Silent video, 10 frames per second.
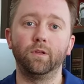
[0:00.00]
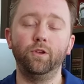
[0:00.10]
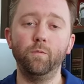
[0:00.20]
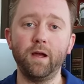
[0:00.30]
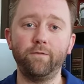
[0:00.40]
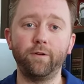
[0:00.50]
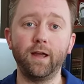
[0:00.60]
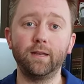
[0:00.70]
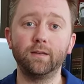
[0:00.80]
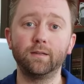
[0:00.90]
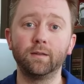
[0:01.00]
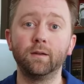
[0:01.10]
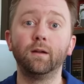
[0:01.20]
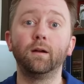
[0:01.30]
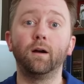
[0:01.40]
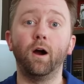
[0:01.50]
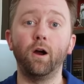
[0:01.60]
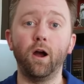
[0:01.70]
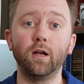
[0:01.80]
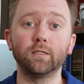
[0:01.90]
You, my friend,
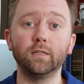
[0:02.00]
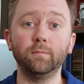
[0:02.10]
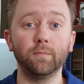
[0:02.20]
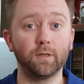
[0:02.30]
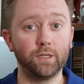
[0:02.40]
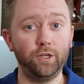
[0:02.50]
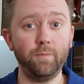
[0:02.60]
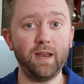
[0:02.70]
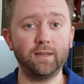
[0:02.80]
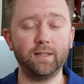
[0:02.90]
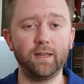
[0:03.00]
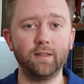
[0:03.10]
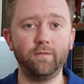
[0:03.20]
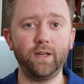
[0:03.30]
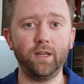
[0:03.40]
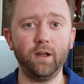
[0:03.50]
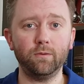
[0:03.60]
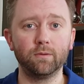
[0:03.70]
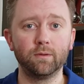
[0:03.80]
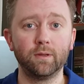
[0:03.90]
are awesome because you made it to the end of the video.
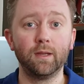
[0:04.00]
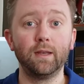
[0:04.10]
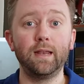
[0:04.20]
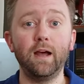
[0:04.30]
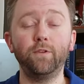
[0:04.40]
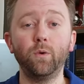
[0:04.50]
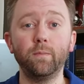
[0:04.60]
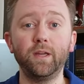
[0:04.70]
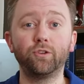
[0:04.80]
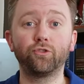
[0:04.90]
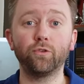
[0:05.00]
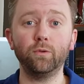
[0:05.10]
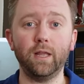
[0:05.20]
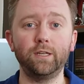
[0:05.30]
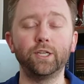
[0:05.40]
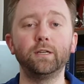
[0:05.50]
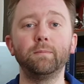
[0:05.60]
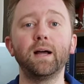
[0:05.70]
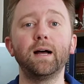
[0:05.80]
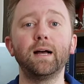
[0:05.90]
Now, if you want to be a true legend in
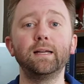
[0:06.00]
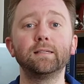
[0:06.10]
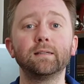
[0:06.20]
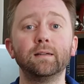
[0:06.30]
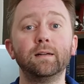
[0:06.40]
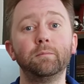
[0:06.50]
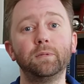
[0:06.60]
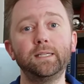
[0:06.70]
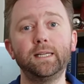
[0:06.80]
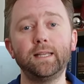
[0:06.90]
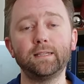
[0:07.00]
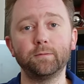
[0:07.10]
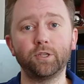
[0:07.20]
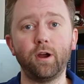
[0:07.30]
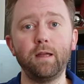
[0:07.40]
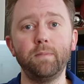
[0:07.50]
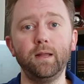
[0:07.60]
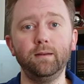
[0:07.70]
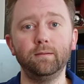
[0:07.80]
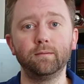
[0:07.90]
my eyes, please hit that subscribe
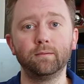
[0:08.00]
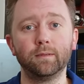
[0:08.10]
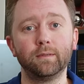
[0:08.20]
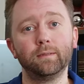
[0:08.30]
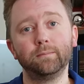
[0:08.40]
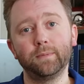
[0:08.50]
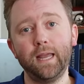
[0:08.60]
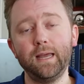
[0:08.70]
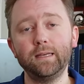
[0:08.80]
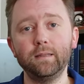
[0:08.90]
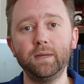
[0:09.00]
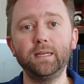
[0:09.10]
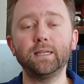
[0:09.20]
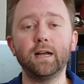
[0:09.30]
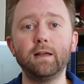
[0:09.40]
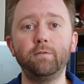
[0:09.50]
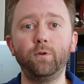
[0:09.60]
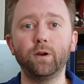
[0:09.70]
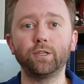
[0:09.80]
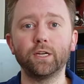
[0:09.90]
button. And in the meantime, if
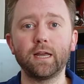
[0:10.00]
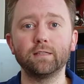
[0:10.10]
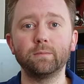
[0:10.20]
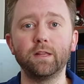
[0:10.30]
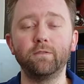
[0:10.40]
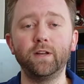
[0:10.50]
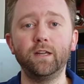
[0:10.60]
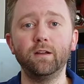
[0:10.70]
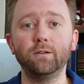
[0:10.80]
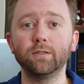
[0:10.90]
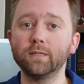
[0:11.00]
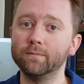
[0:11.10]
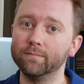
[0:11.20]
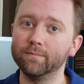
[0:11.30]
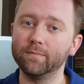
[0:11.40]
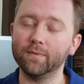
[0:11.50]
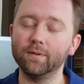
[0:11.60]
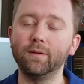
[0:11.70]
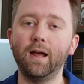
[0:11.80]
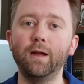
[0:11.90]
you want to check out some other videos,
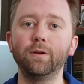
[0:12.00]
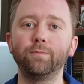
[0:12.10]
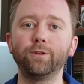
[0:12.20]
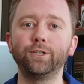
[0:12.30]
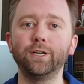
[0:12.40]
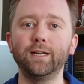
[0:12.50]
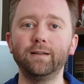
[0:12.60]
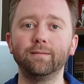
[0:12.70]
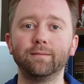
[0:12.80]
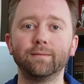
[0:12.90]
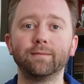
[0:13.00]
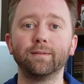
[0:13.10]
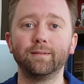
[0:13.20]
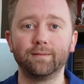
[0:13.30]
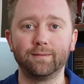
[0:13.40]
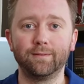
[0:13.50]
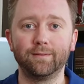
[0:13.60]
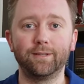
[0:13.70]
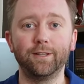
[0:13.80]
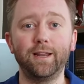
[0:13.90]
I would appreciate it.
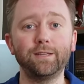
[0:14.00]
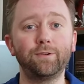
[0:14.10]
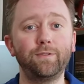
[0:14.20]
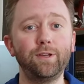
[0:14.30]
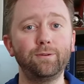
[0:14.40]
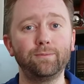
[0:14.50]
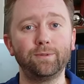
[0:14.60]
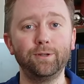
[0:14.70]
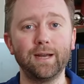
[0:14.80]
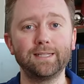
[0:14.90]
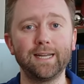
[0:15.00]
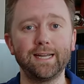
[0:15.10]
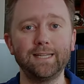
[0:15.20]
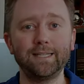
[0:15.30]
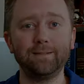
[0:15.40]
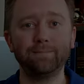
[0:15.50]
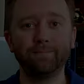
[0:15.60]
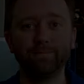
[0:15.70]
Till the next review, you guys take it easy.